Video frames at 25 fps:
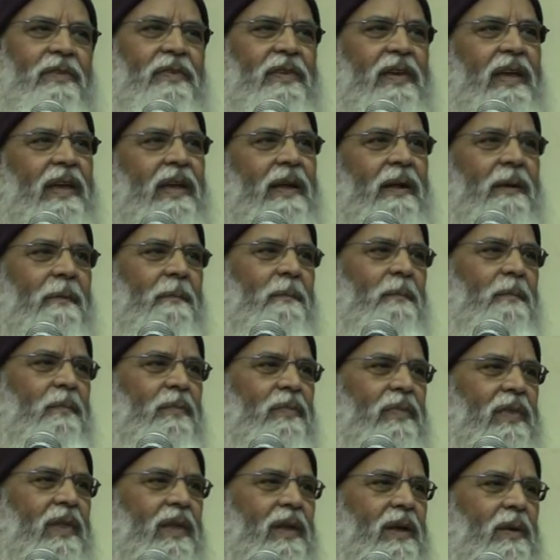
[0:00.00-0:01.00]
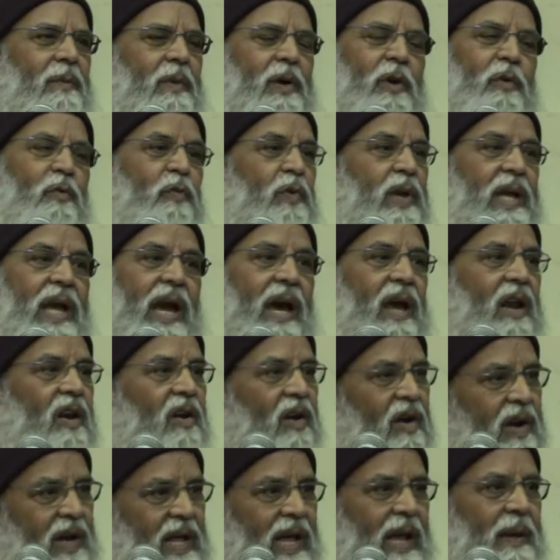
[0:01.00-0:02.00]
See? But we are
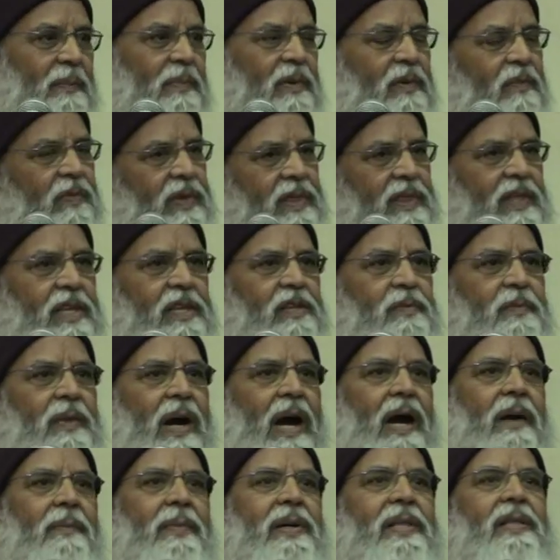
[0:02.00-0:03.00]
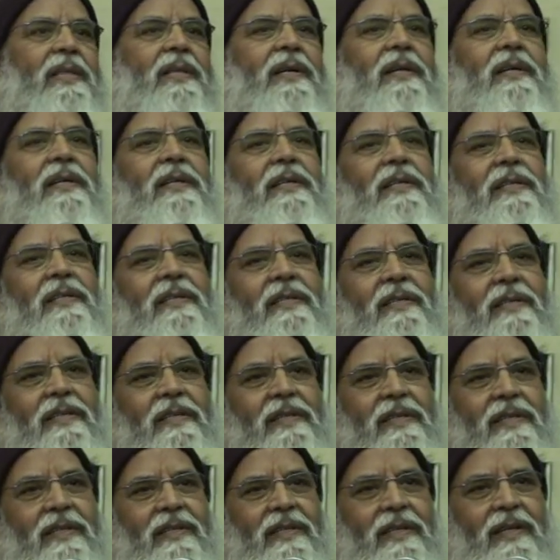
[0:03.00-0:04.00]
not happy with this Mahamantra.
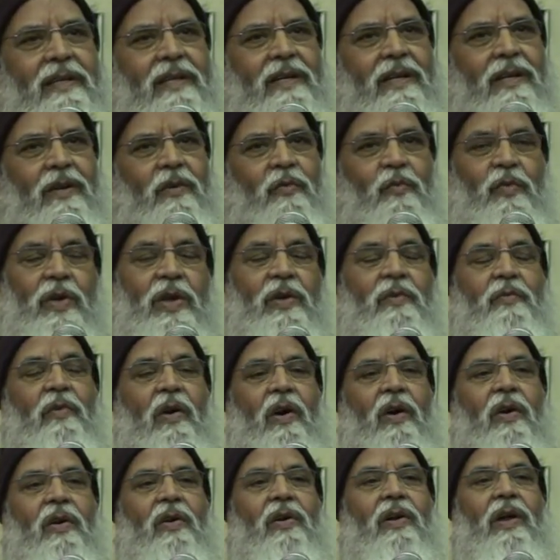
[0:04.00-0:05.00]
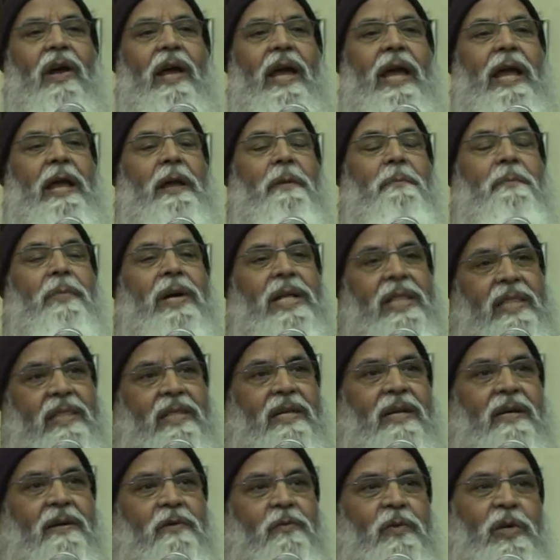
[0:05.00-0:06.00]
We want a
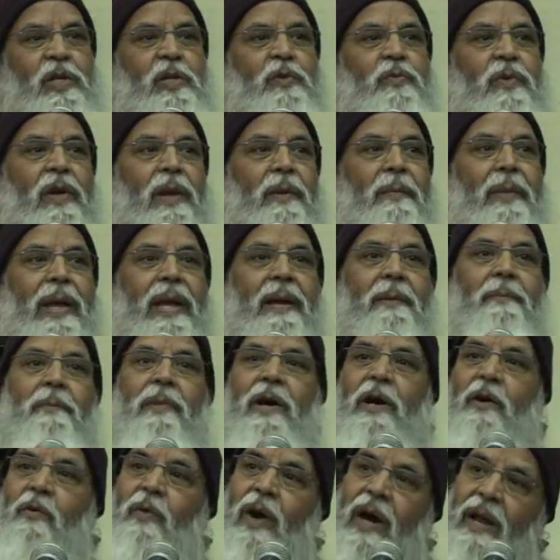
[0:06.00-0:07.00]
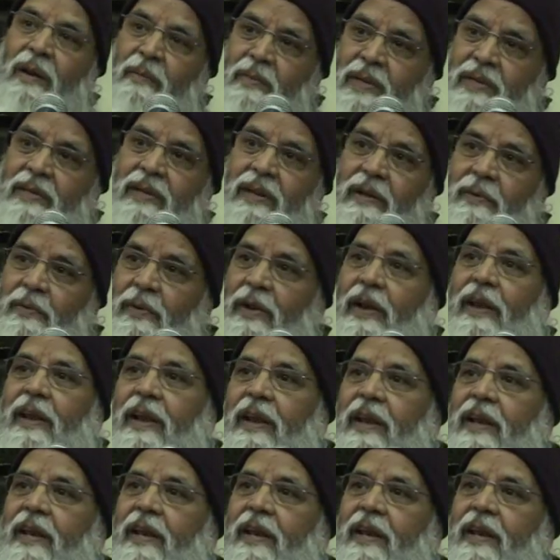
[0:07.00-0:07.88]
mantra which will make Bhagwan miserable.